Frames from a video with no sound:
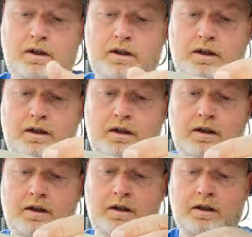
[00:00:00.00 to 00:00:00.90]

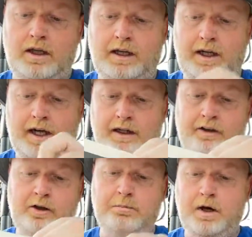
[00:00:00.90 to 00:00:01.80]
How to add
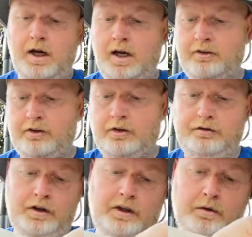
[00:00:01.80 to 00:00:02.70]
to your box, earn
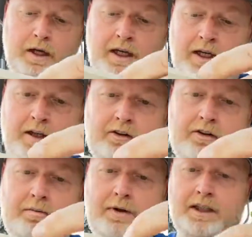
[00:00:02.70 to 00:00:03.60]
free
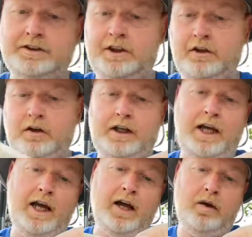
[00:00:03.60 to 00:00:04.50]
credits, managing your
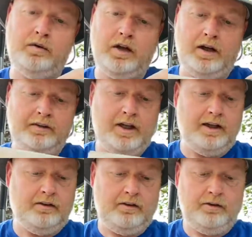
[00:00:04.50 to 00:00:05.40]
account,
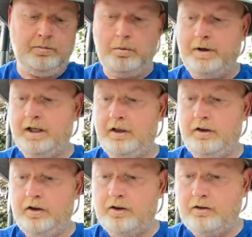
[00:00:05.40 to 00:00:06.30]
contests, mobile
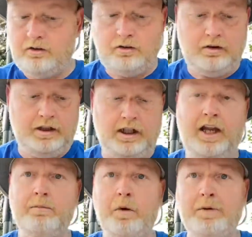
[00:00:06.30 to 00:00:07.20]
alerts. I did
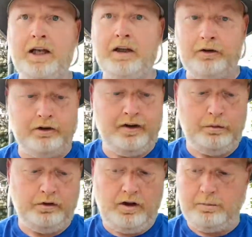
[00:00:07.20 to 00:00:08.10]
get a mobile alert that
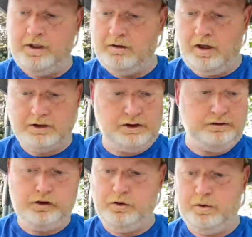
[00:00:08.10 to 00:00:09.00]
it was coming, actually
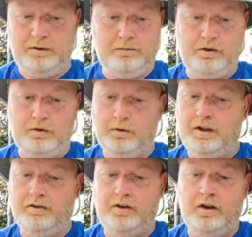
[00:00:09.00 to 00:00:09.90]
for 2 of them, so
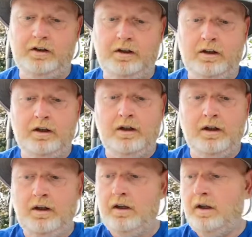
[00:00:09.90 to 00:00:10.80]
that's good.
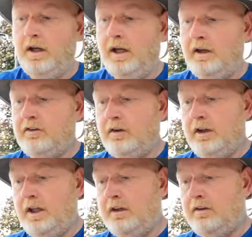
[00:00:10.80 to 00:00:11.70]

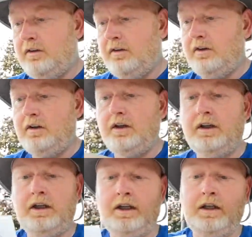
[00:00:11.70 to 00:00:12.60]
Excellent.
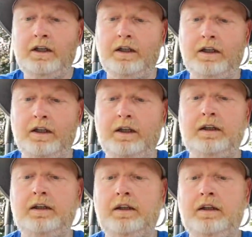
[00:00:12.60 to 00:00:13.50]
The
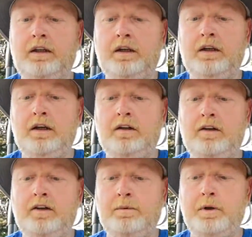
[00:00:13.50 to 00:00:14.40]

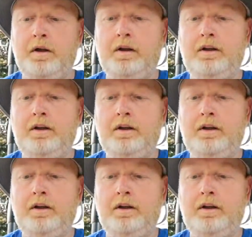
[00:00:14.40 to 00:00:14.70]
dibble.